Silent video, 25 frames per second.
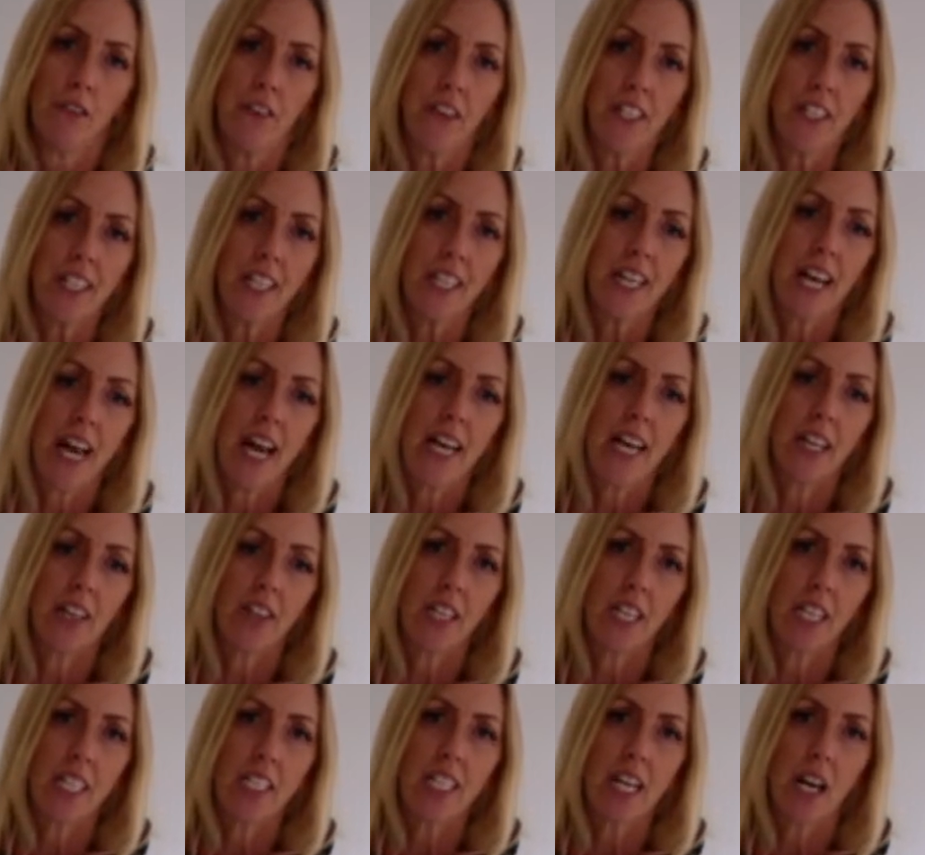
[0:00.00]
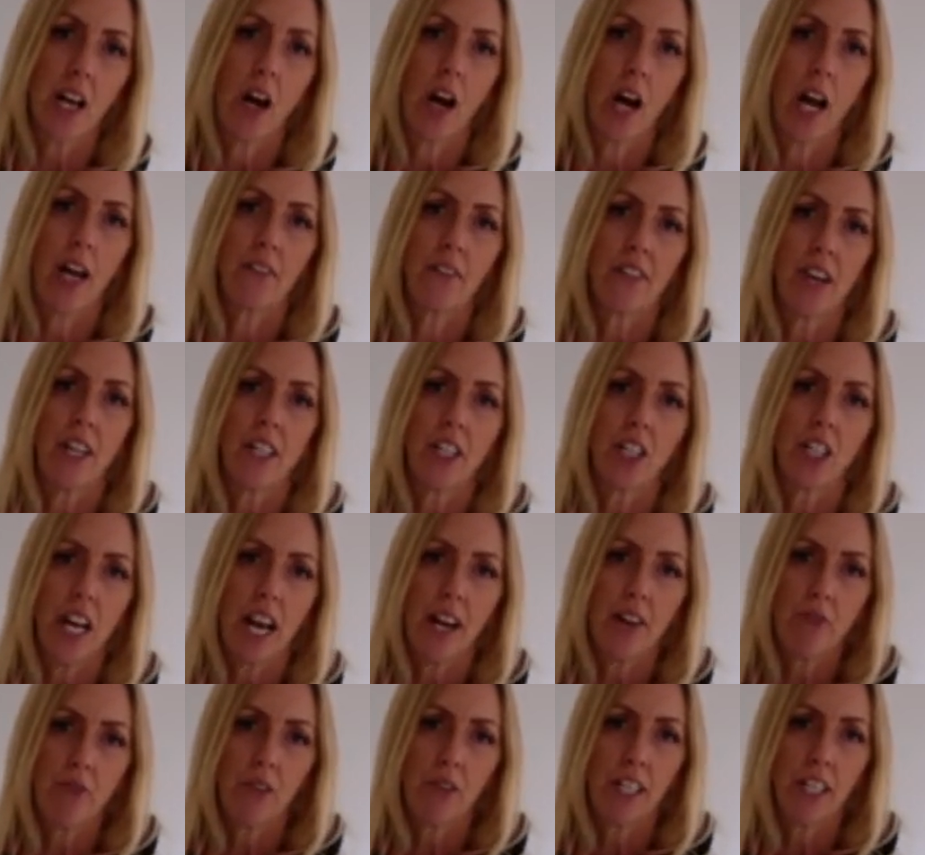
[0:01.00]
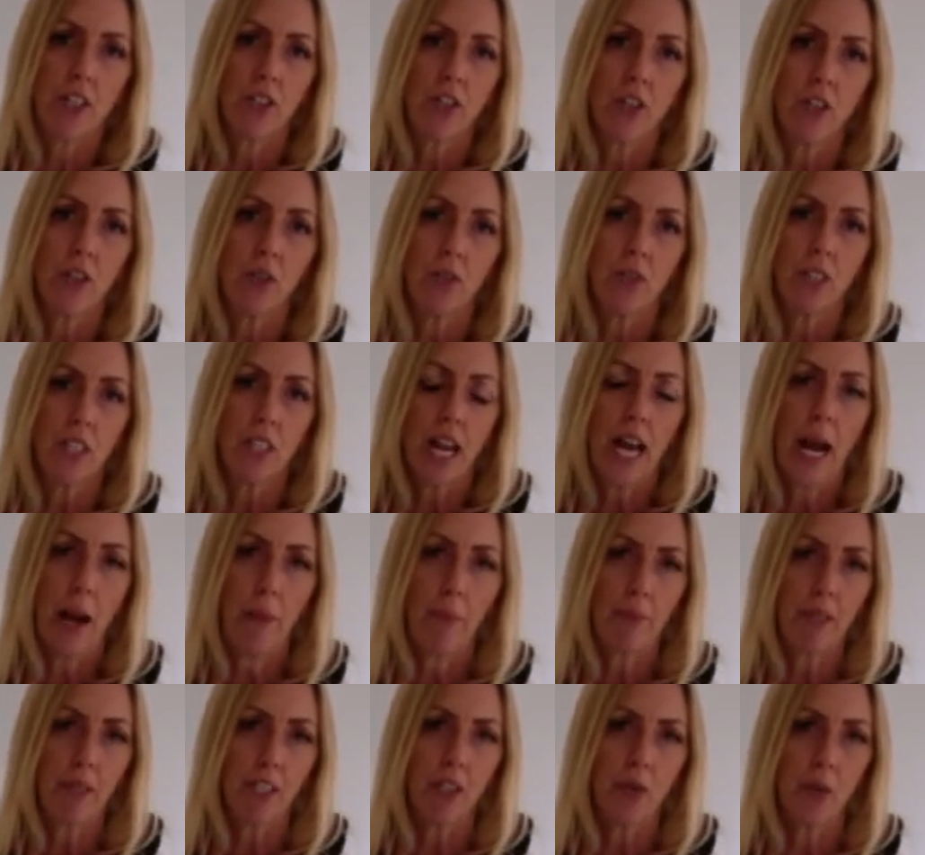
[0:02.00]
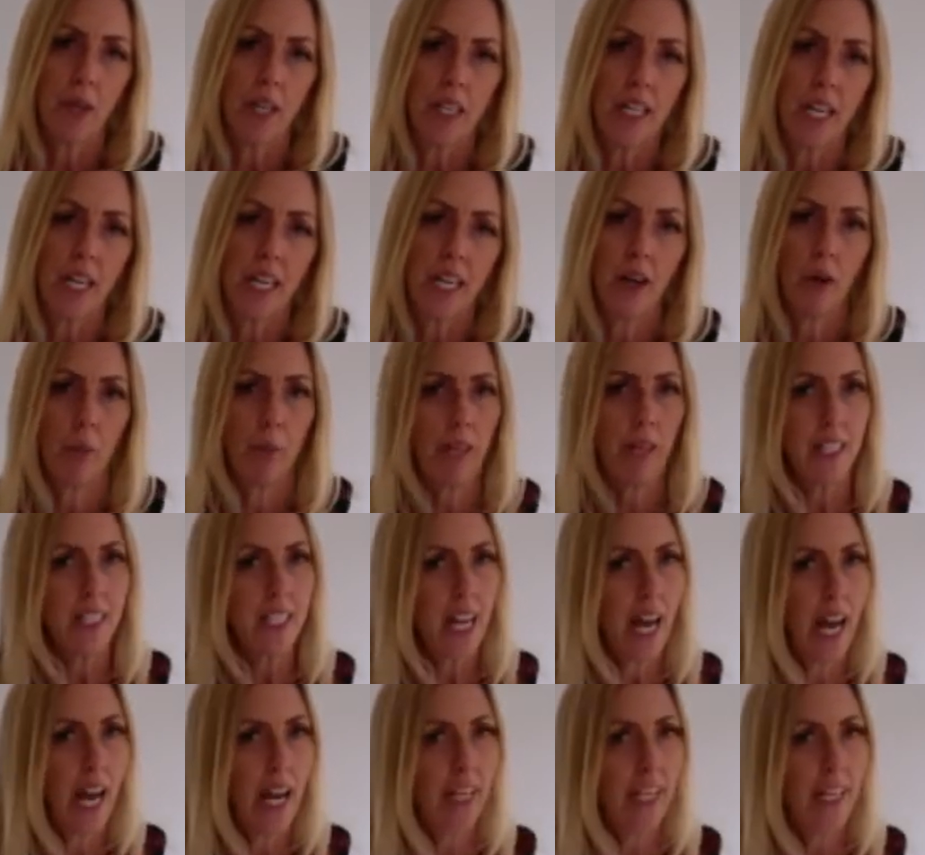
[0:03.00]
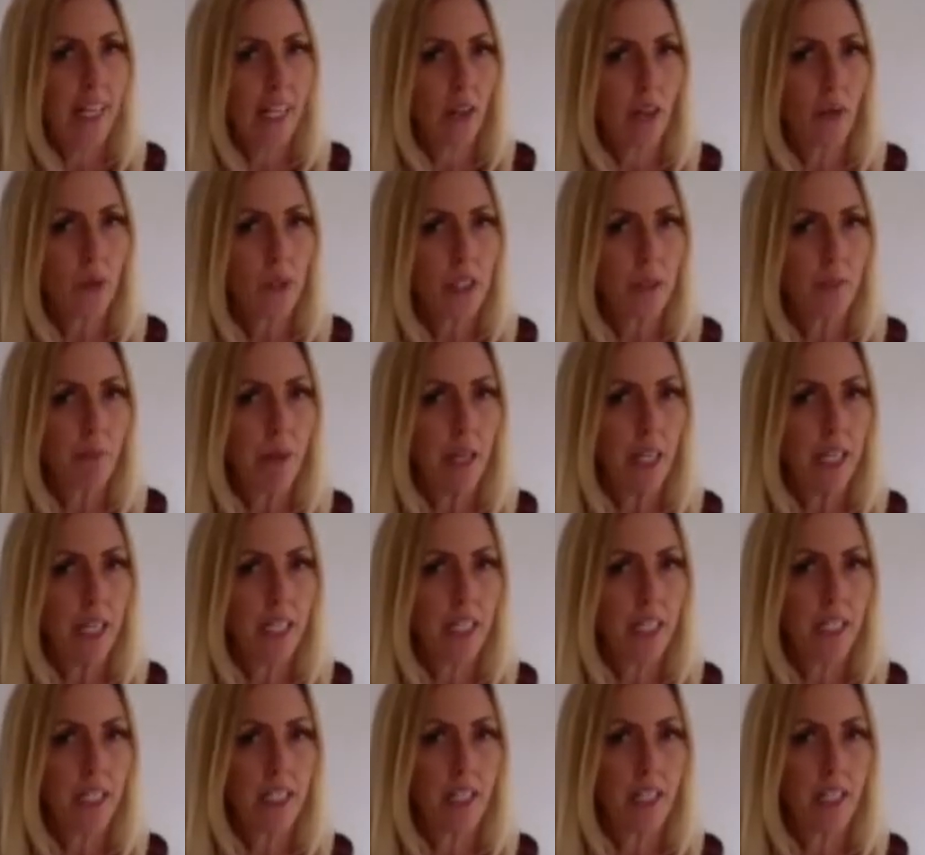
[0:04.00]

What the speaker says: For today in these lives, I generally do tap between a little bit of technical speak,